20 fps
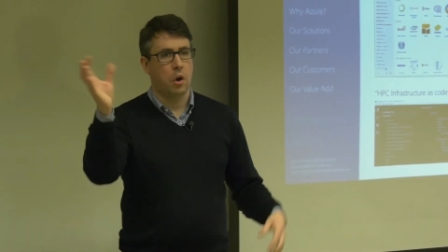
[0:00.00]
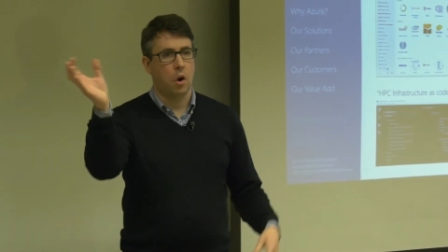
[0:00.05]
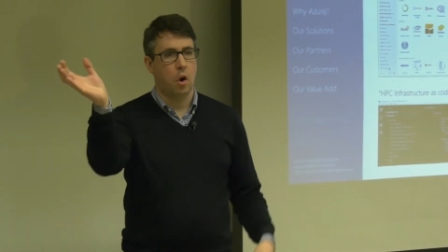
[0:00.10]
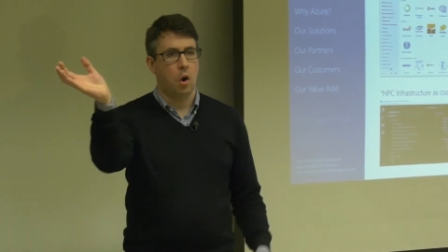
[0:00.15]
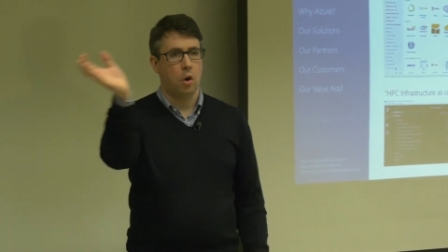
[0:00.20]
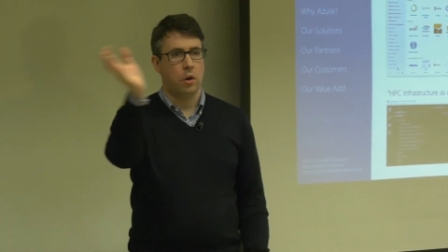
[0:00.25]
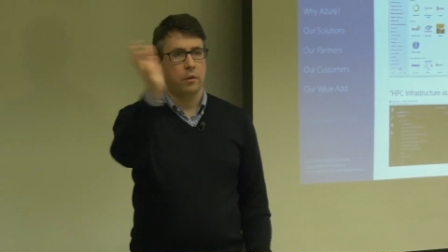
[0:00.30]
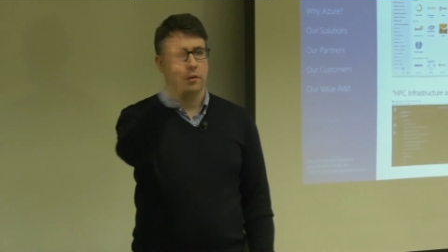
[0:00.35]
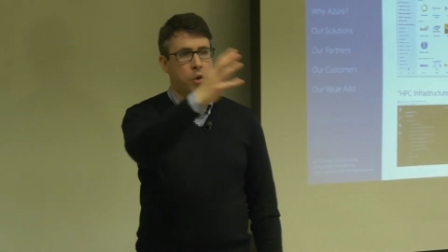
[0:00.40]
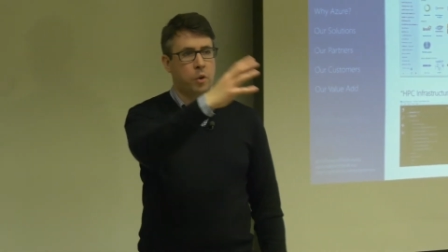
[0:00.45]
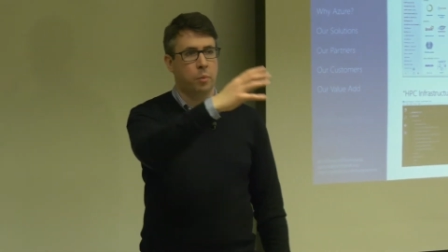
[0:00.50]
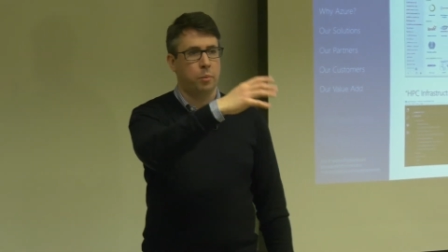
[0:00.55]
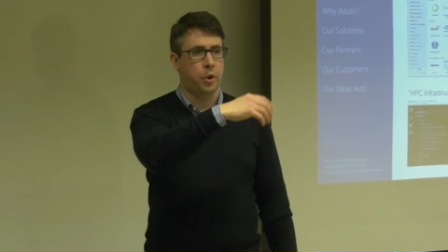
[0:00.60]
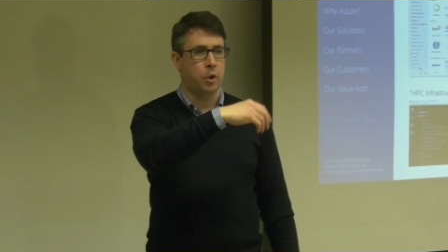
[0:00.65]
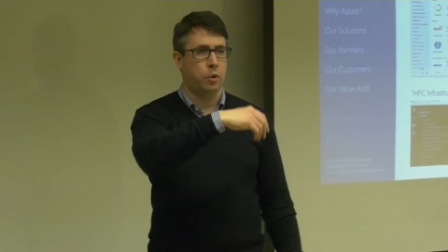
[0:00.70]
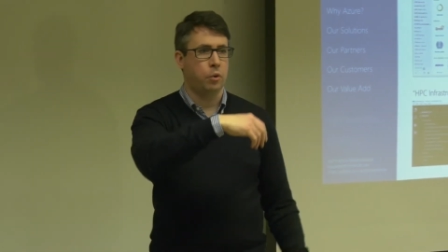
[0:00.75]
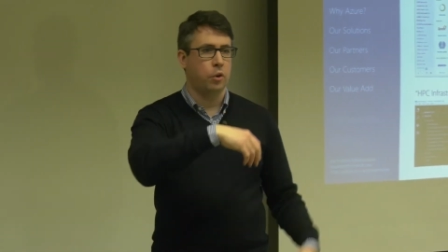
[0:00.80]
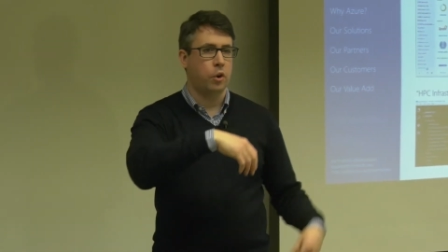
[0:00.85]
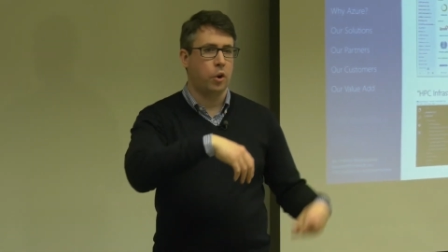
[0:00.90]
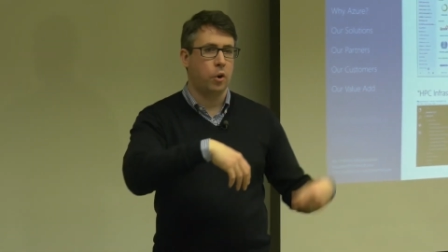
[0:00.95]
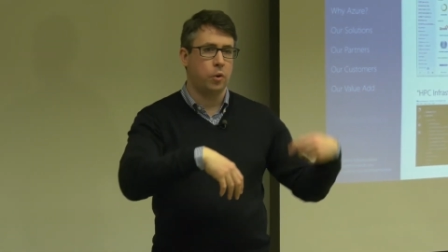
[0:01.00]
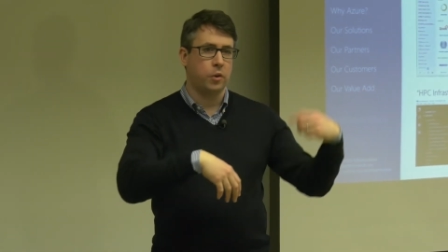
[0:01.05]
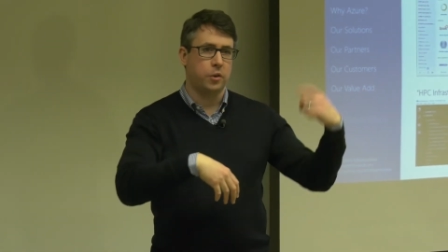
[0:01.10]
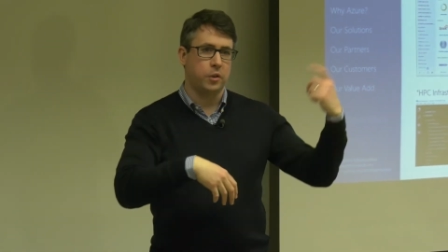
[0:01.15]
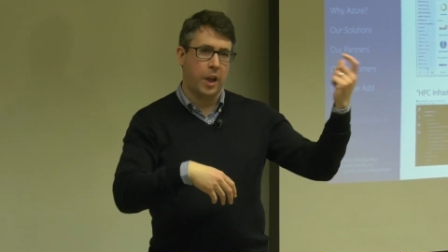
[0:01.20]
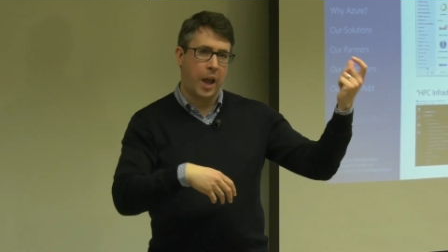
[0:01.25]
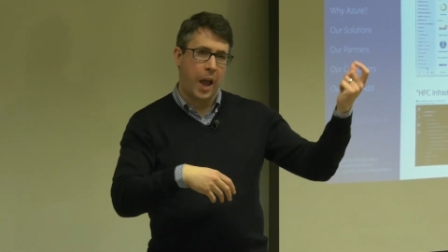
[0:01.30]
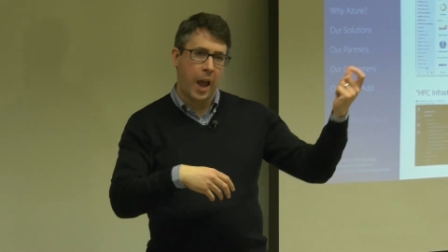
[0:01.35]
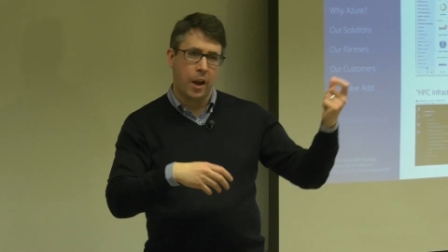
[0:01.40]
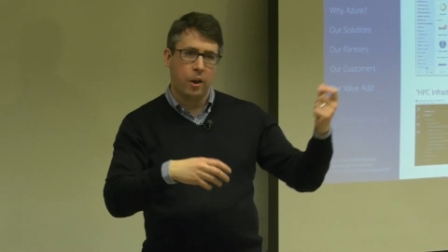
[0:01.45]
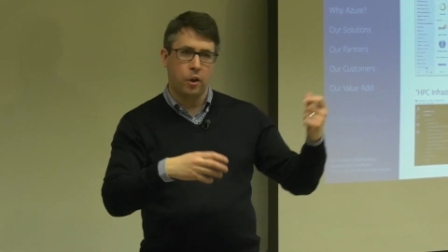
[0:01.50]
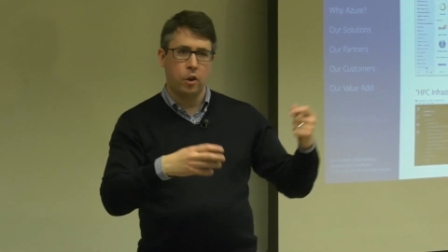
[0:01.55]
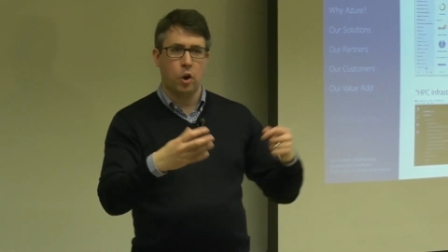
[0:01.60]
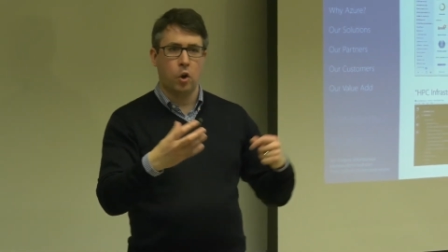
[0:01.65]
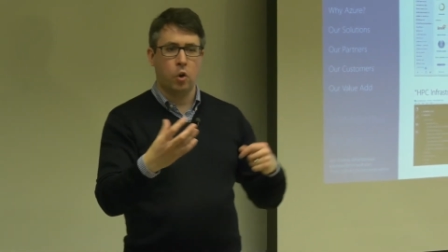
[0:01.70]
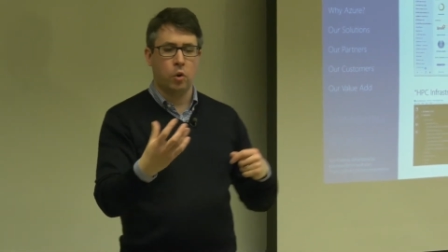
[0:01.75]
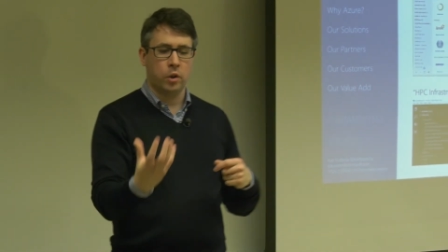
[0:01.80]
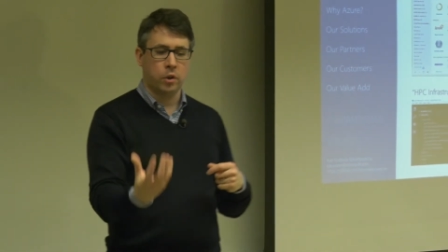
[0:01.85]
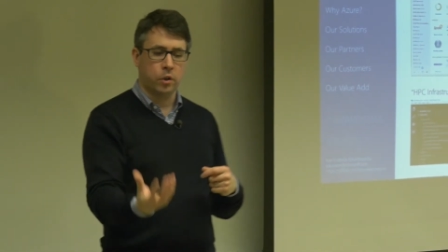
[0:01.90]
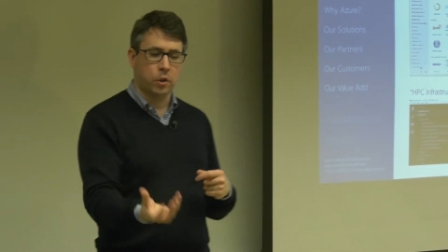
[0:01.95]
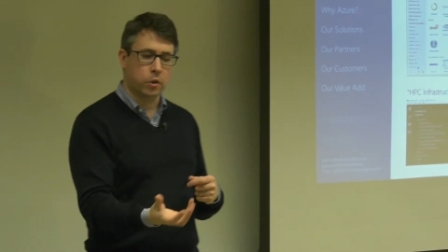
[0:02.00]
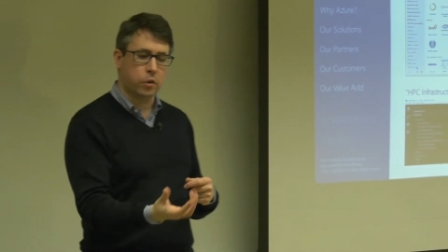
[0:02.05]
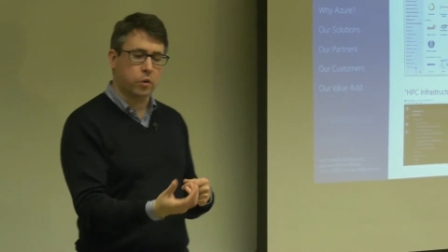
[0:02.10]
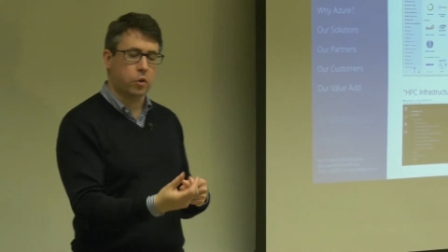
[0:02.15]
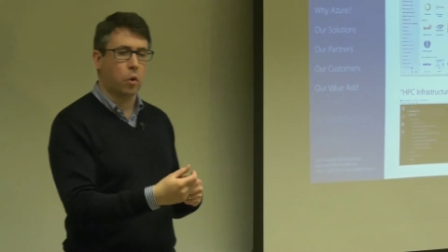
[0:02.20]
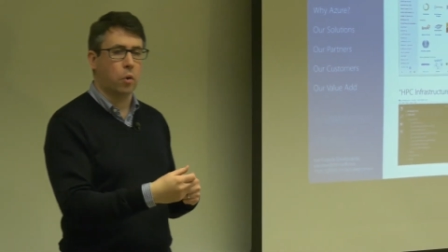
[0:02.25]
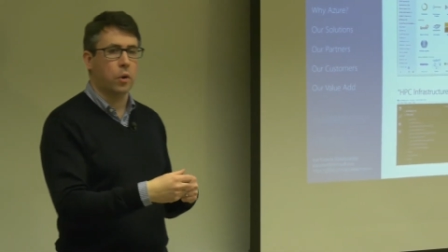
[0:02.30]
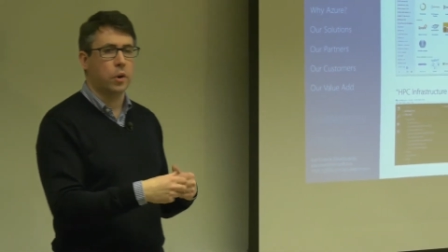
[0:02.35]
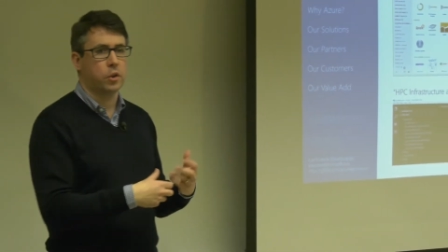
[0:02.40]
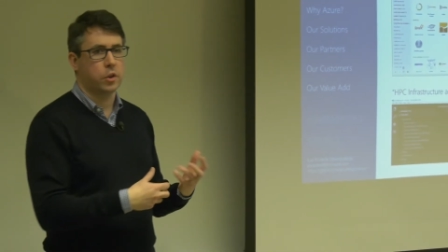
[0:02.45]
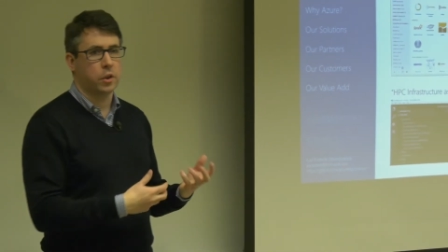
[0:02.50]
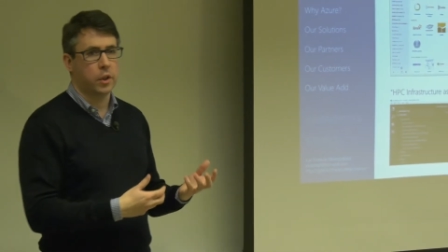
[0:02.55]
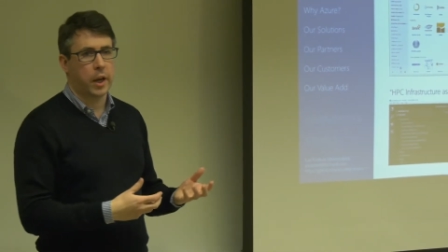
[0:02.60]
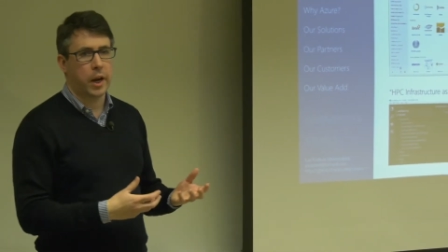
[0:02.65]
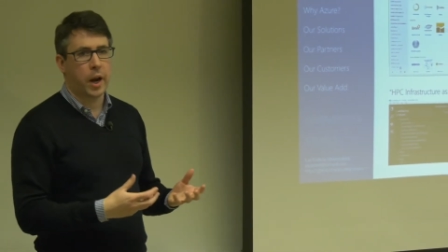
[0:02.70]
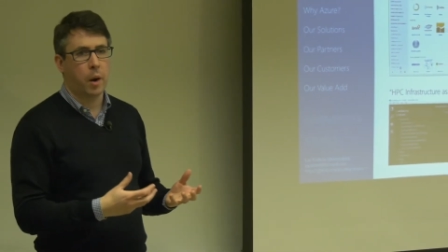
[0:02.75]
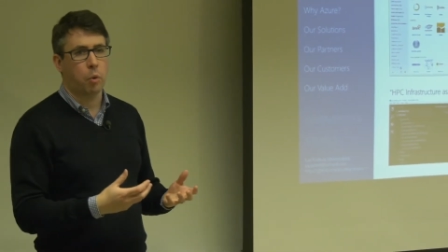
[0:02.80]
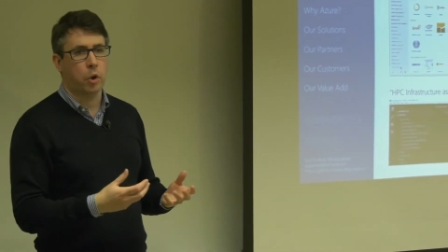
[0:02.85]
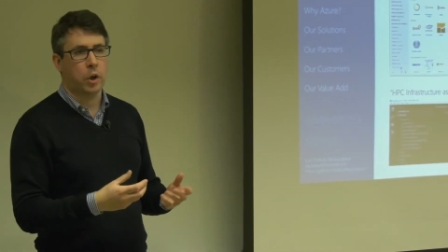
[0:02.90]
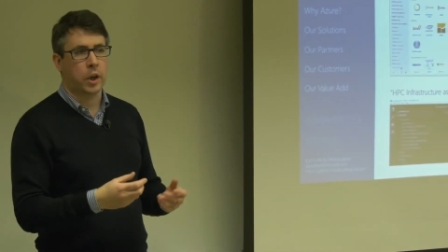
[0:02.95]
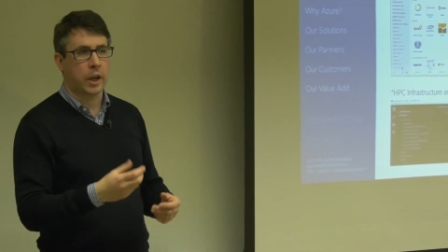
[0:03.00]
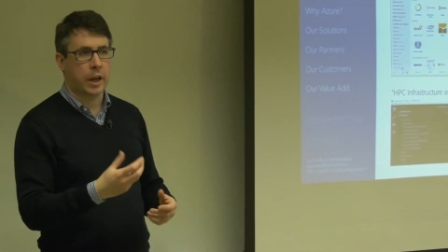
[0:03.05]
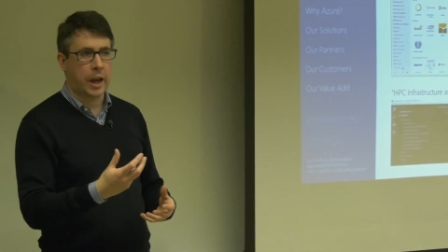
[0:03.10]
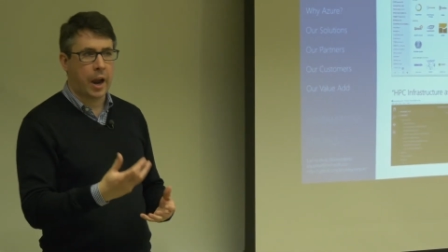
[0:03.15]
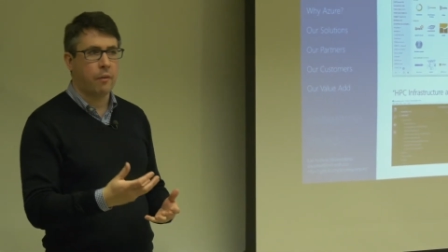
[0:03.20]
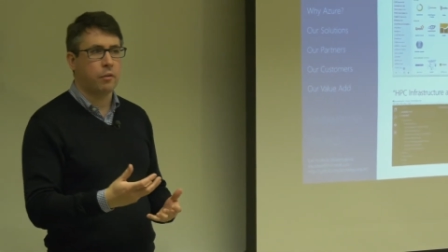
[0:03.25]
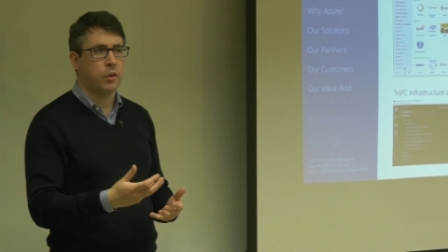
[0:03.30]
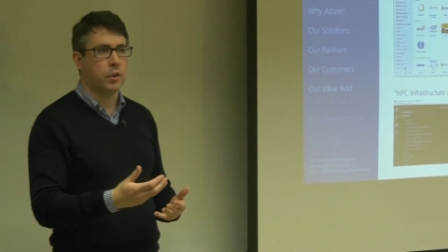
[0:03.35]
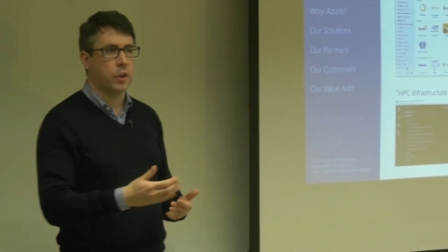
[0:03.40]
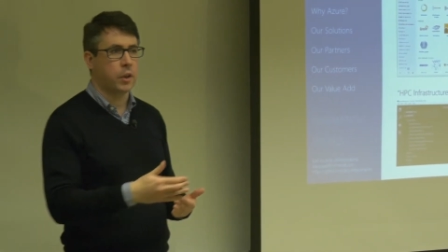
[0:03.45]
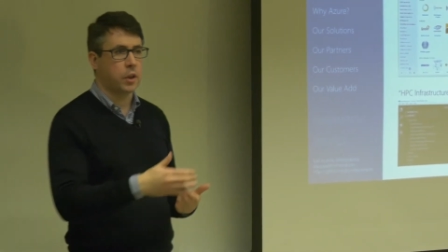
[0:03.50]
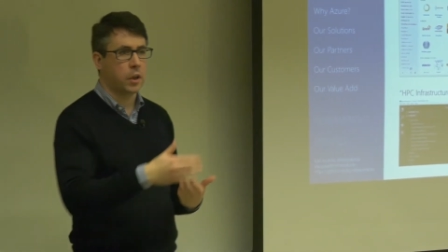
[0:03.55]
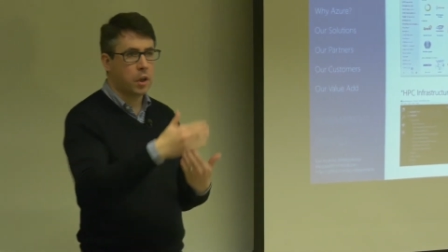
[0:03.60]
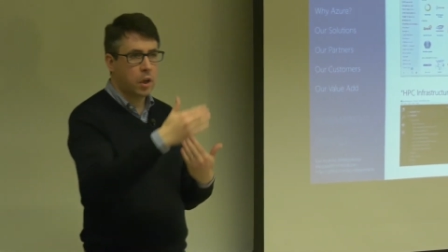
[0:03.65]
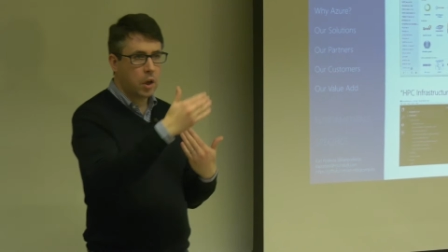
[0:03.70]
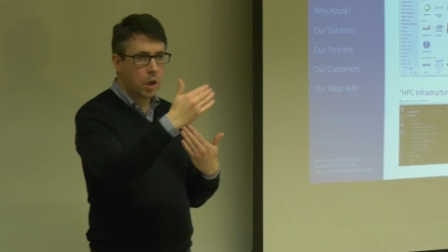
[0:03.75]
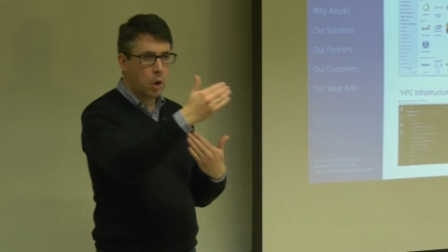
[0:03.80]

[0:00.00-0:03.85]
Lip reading: all of the compute nodes, the head node, and the storage and the networking, everything